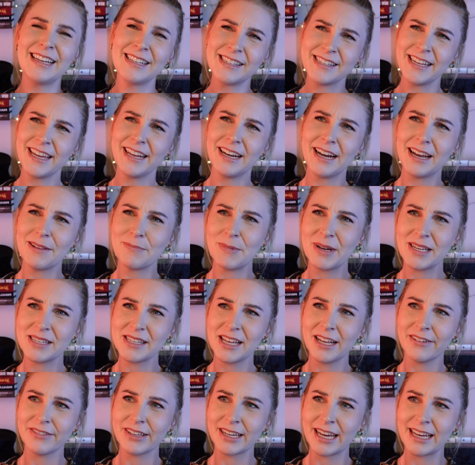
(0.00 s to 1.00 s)
I say that
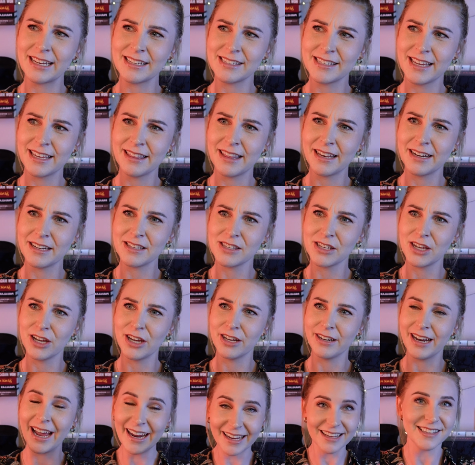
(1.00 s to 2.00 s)
myself? Can I say that it's
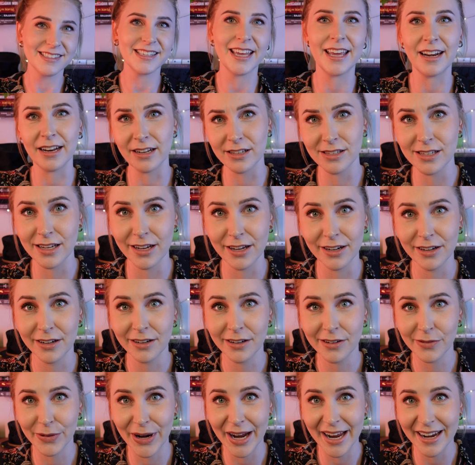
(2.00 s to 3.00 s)
good? I can say that it's good,
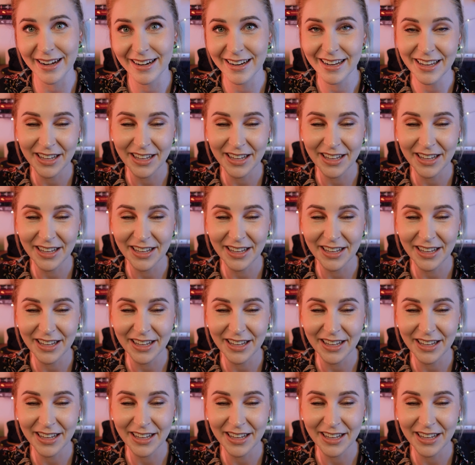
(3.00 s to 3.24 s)
right?